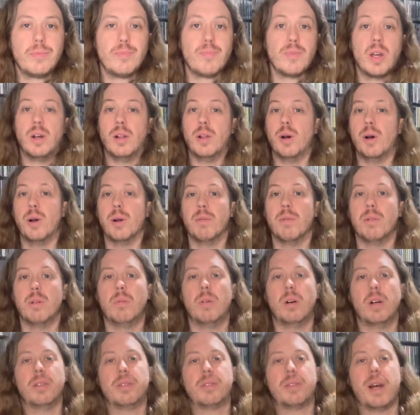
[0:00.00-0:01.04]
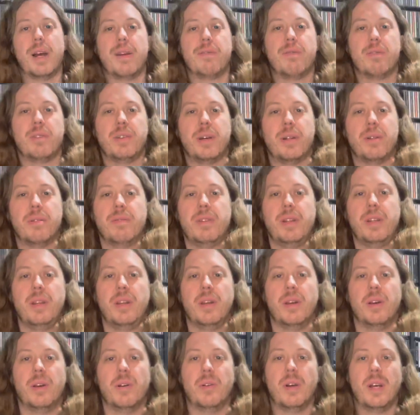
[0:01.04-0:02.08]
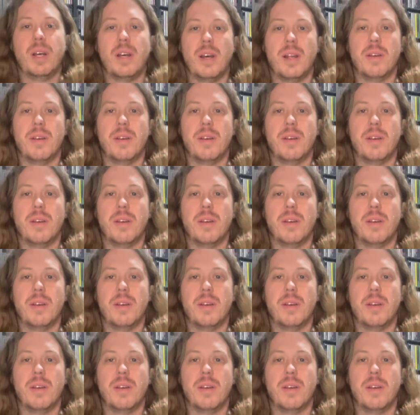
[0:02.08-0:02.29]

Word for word: Hello everyone, time for another video.